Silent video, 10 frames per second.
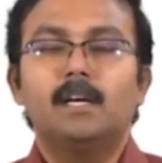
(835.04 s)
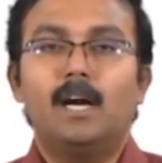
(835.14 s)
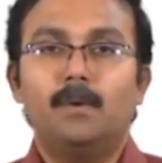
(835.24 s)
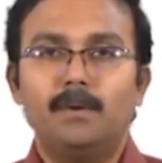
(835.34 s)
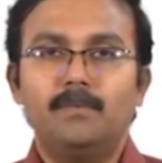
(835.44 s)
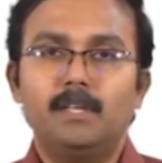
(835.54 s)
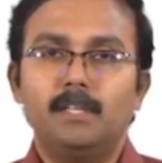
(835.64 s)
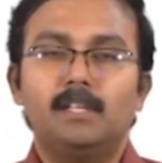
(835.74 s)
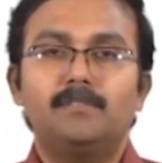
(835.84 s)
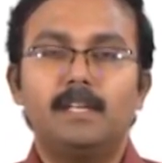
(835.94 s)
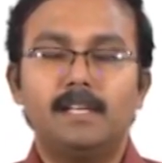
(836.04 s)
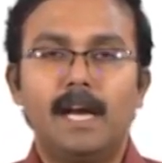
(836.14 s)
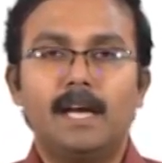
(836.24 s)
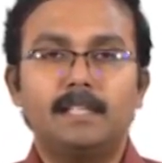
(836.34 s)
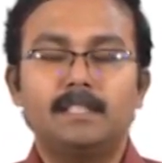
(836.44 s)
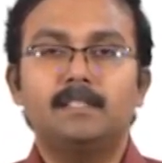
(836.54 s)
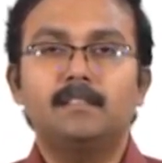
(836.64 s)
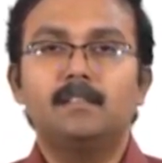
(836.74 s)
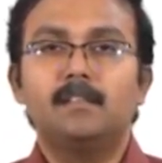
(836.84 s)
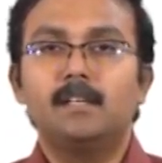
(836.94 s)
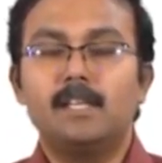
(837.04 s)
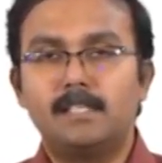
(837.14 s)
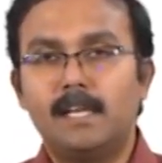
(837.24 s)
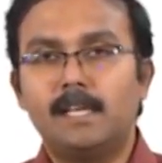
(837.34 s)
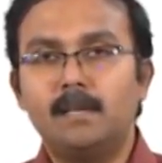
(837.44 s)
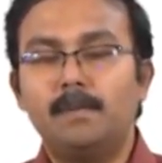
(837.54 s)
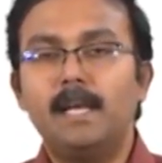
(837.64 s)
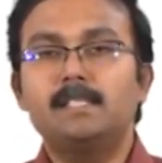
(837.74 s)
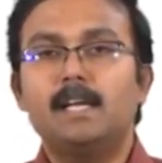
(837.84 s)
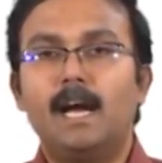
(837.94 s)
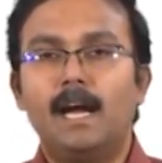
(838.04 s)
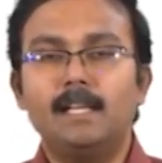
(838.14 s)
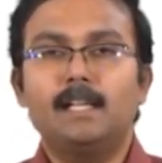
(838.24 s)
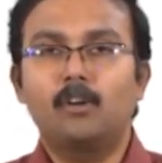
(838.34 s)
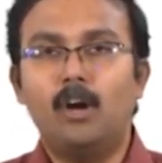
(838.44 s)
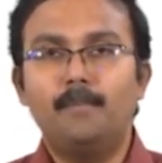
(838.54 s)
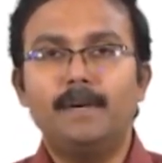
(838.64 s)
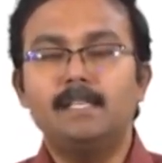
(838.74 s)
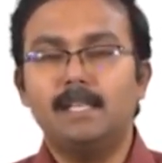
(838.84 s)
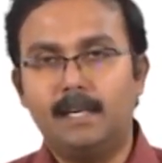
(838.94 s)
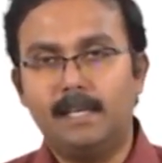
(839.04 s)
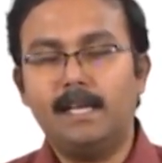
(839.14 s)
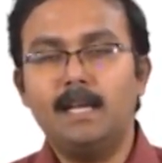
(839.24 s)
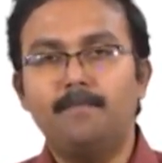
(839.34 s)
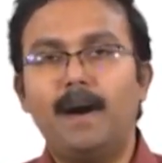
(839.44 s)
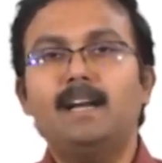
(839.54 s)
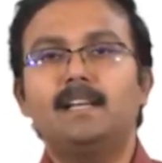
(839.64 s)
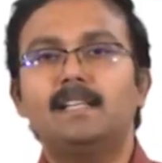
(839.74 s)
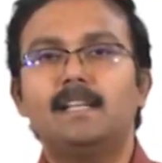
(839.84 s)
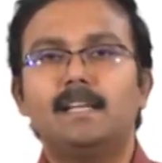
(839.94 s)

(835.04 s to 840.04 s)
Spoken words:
However, if the reaction is taking place and the components are taking part in the